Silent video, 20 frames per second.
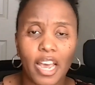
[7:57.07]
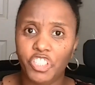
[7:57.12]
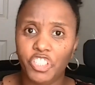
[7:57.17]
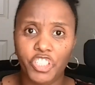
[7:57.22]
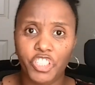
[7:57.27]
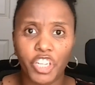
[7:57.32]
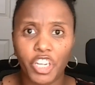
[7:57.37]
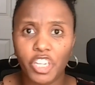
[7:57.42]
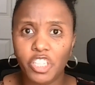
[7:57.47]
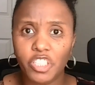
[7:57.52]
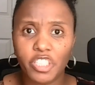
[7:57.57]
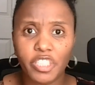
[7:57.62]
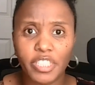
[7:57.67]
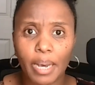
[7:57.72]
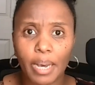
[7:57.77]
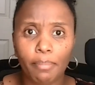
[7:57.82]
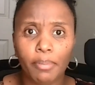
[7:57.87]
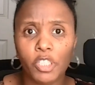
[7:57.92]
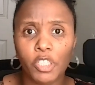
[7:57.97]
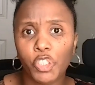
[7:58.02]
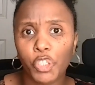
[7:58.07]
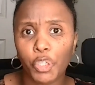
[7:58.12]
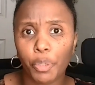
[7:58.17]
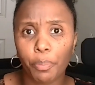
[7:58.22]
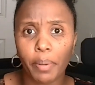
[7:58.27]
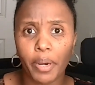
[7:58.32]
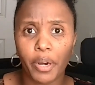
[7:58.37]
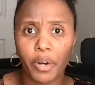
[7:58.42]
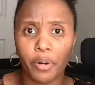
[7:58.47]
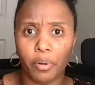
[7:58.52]
Jane's W-2
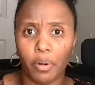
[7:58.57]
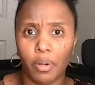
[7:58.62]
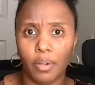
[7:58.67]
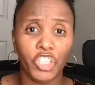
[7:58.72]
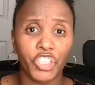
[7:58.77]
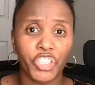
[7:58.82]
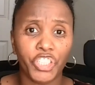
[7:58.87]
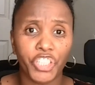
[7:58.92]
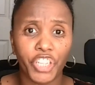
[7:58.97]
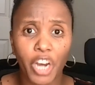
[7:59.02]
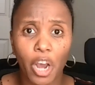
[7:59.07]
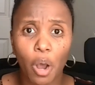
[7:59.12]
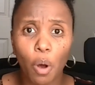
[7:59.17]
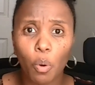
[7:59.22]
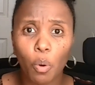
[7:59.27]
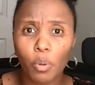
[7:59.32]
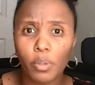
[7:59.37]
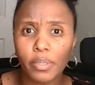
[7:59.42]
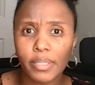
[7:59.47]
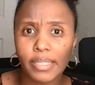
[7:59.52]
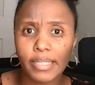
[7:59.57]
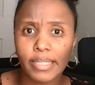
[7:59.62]
payroll, shareholder